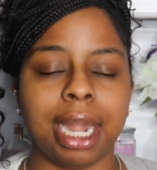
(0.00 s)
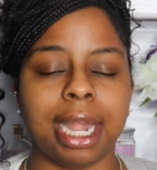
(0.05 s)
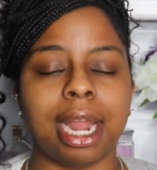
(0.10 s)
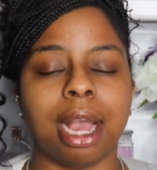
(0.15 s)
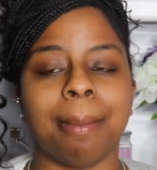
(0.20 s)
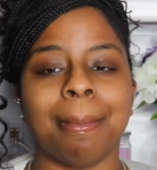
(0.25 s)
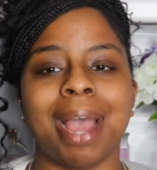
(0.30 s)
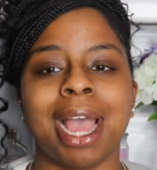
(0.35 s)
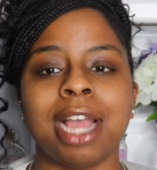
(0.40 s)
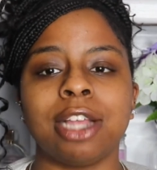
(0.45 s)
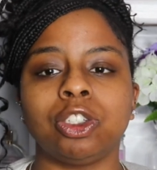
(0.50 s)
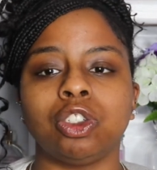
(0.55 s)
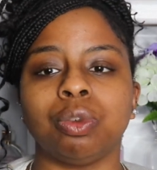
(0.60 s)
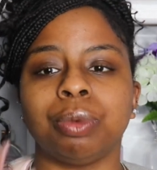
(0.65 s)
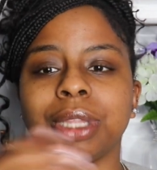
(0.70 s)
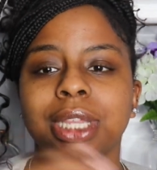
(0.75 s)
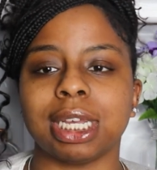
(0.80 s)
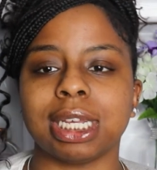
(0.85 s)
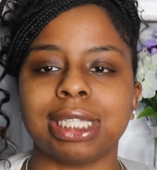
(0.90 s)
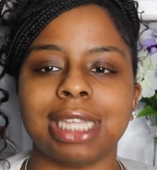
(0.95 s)
Now, mind you,
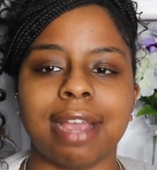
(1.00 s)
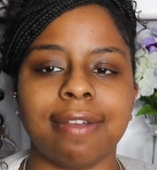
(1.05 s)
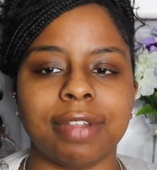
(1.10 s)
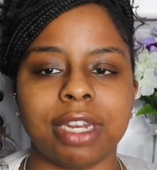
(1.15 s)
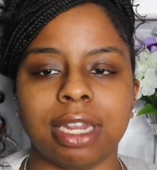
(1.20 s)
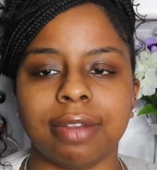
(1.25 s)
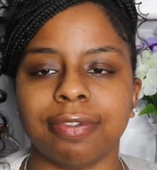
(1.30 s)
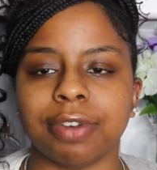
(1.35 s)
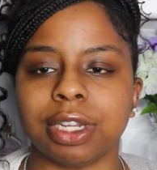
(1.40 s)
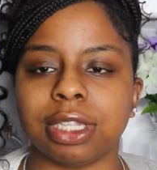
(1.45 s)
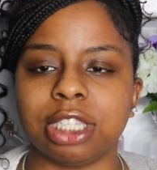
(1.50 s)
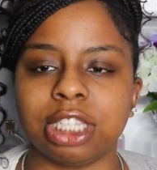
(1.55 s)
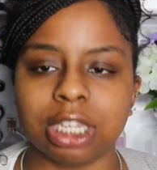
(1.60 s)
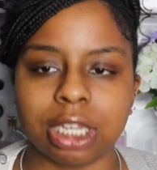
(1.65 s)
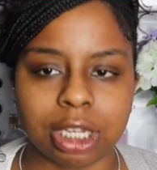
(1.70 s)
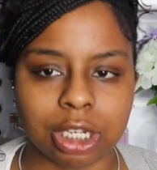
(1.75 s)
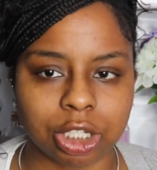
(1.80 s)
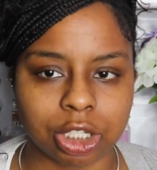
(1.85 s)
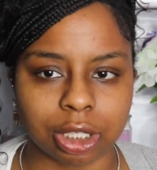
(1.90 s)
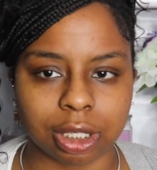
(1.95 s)
with us having different
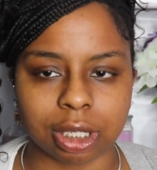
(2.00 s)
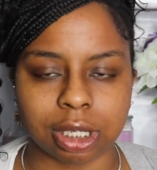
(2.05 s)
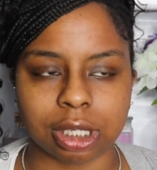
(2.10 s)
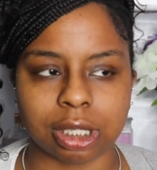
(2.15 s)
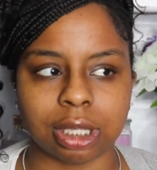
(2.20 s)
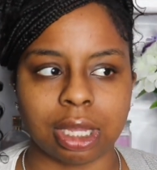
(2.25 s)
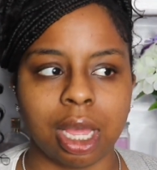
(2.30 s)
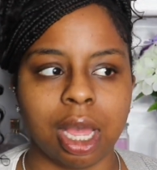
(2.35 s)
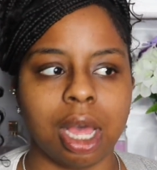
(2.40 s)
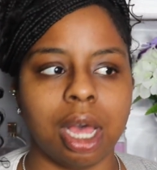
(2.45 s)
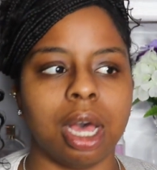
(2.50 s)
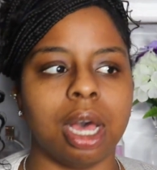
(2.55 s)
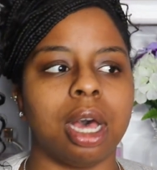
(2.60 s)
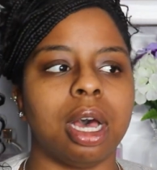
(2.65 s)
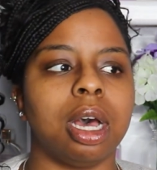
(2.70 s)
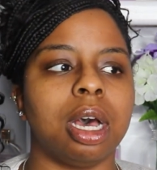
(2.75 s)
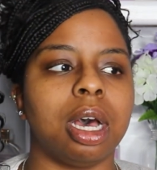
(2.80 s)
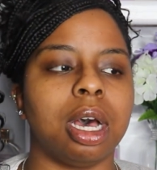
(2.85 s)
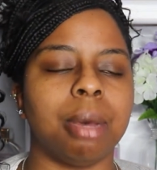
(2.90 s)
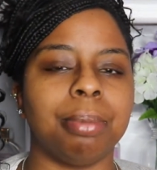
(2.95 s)
teachers,
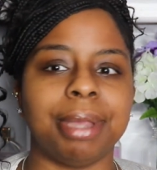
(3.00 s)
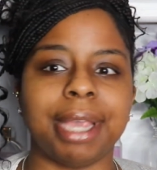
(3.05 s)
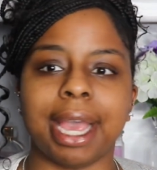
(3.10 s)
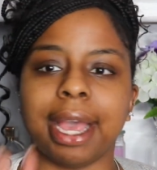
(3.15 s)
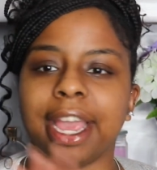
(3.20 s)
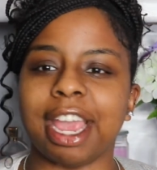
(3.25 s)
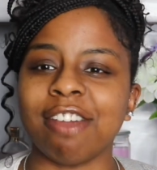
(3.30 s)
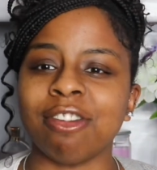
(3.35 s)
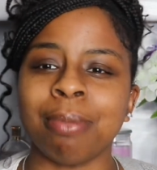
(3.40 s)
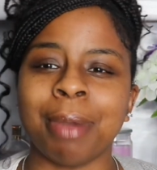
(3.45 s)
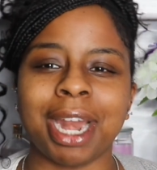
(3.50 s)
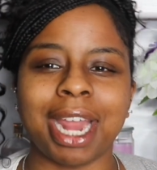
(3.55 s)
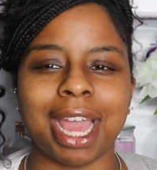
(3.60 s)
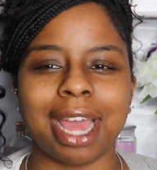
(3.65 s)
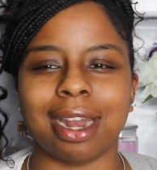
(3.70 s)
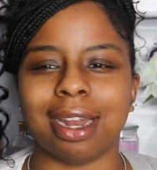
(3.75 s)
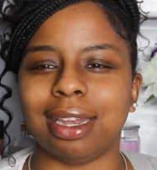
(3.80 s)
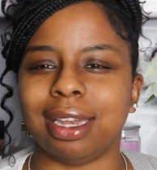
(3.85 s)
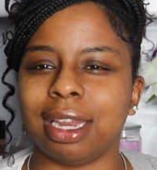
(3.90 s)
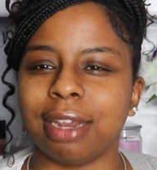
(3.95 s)
um, yeah, everybody
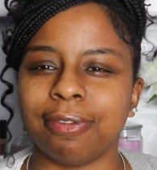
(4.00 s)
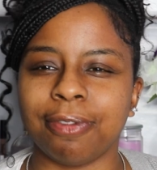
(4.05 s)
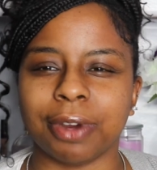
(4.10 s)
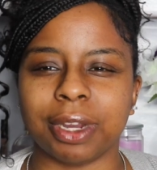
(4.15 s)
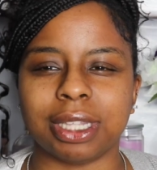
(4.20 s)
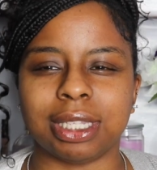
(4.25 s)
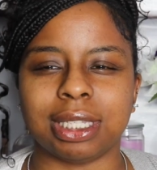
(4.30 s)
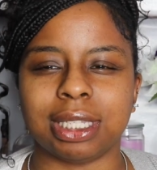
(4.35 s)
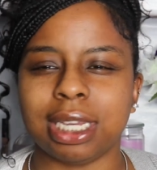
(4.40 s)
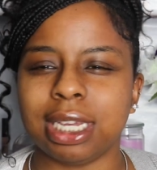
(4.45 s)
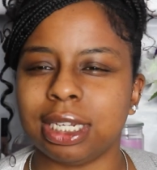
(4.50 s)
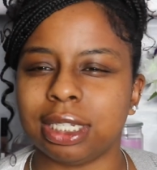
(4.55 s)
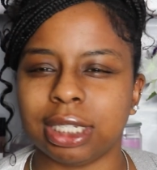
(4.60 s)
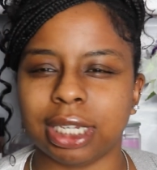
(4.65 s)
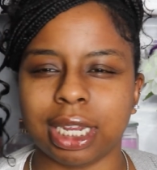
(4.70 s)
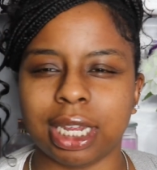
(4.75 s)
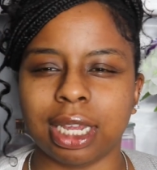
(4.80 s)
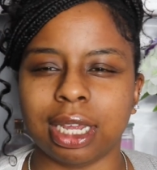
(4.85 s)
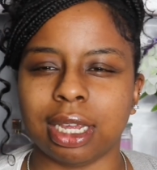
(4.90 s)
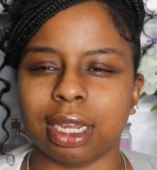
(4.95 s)
had a different
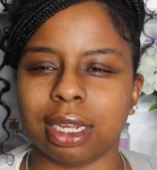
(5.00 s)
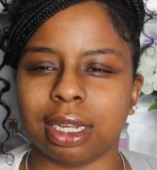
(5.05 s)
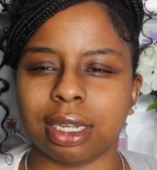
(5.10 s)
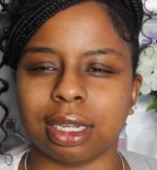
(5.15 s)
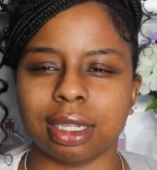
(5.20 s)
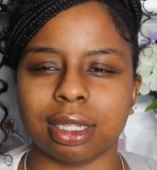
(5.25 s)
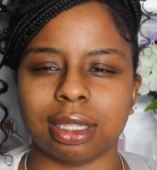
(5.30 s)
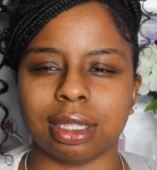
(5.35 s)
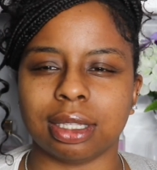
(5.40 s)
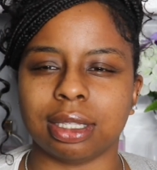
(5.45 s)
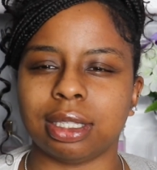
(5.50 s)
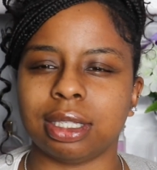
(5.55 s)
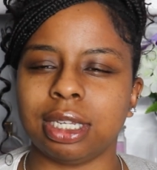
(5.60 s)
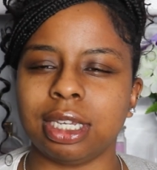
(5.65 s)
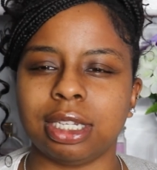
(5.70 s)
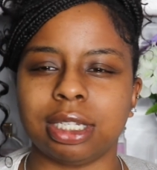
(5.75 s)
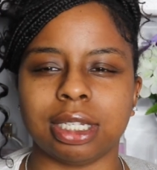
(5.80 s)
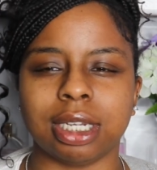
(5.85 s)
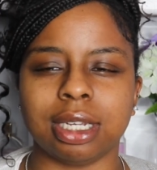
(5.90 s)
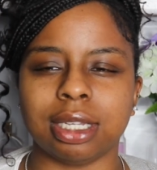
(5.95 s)
teaching
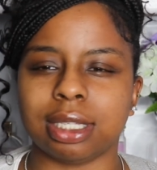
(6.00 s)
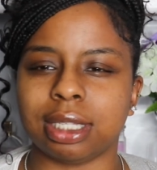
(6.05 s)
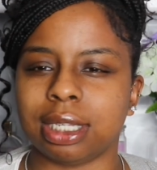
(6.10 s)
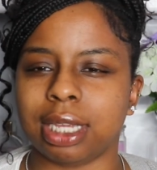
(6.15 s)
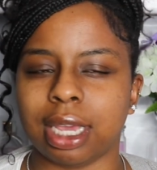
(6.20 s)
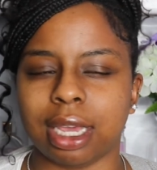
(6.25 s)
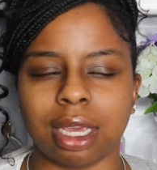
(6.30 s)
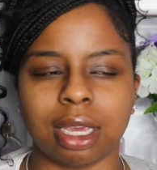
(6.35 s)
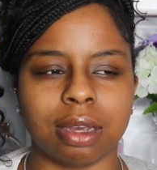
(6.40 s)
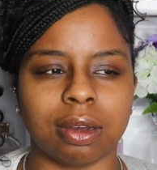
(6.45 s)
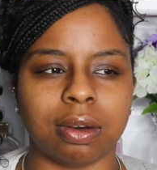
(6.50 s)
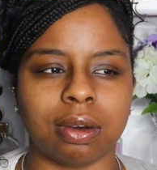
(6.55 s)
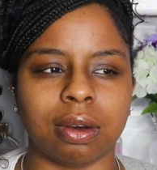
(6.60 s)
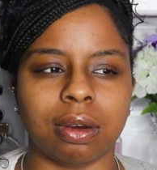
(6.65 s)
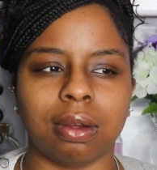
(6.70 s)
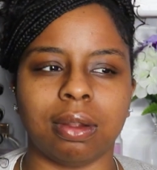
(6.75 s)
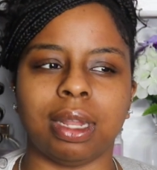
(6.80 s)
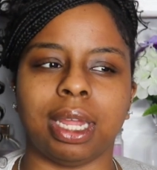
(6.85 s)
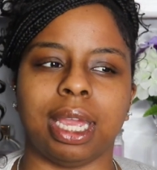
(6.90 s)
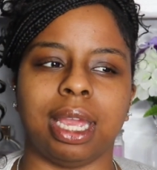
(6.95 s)
teaching
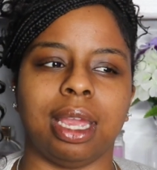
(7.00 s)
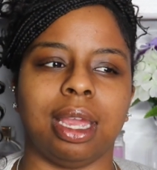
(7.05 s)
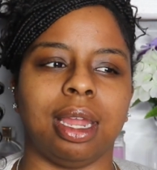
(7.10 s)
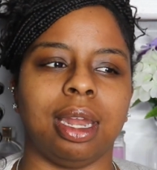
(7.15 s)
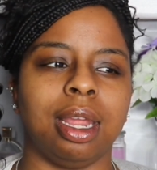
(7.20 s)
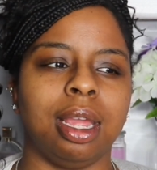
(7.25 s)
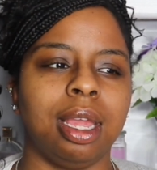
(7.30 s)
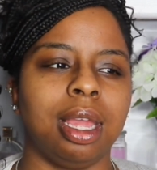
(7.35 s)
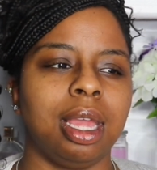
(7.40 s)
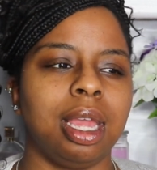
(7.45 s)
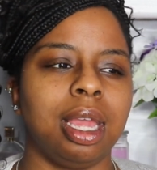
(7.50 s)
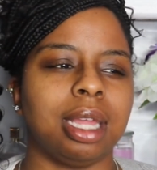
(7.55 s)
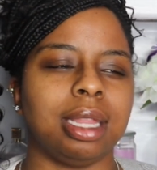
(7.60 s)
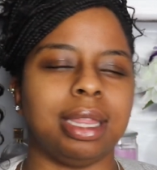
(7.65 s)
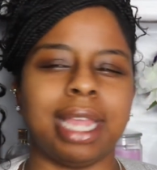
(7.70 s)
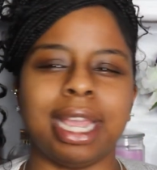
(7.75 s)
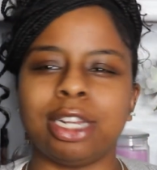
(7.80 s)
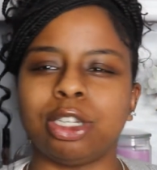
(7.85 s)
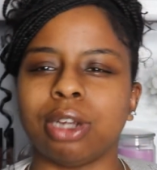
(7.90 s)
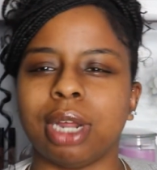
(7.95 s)
skill and
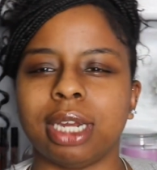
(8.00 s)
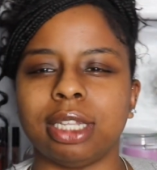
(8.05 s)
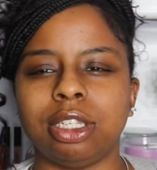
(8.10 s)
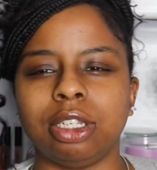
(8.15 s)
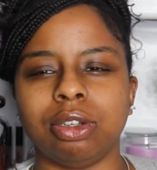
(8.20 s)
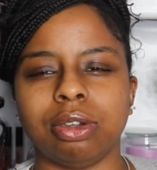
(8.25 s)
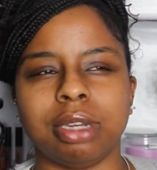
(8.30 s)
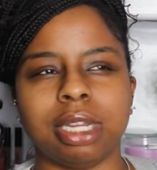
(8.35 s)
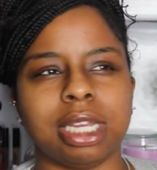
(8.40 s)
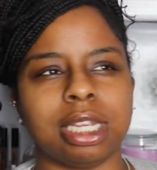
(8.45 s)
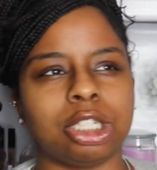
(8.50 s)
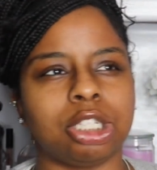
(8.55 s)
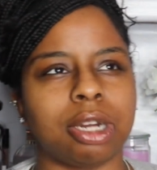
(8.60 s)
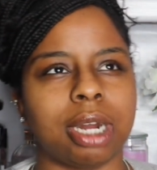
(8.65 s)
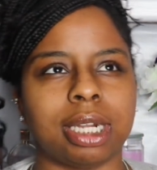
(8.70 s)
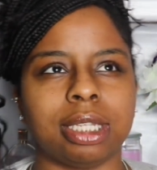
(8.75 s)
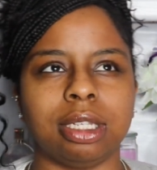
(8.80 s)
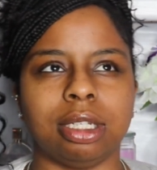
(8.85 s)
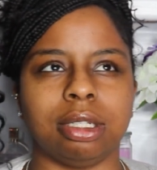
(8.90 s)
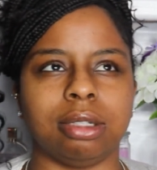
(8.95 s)
they trying to teach you this,
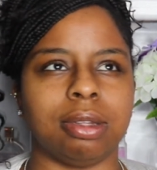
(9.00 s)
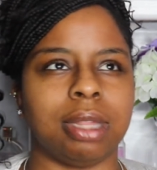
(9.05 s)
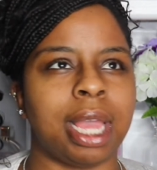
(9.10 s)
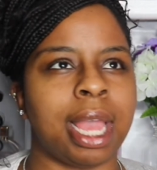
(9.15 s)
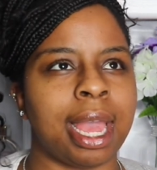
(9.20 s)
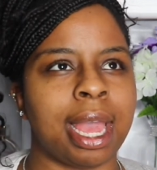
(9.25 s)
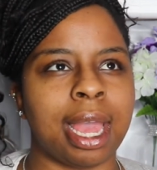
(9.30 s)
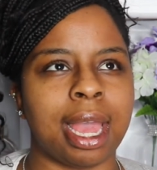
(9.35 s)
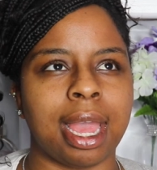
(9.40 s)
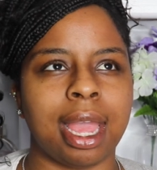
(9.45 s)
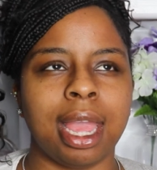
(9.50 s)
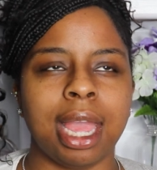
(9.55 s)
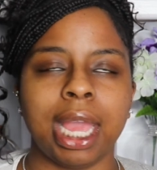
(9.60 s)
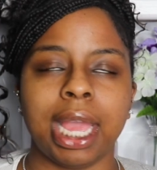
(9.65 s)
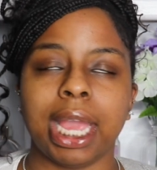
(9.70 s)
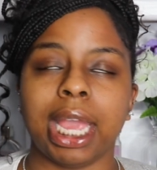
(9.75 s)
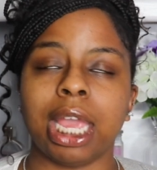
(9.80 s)
trying to teach you that.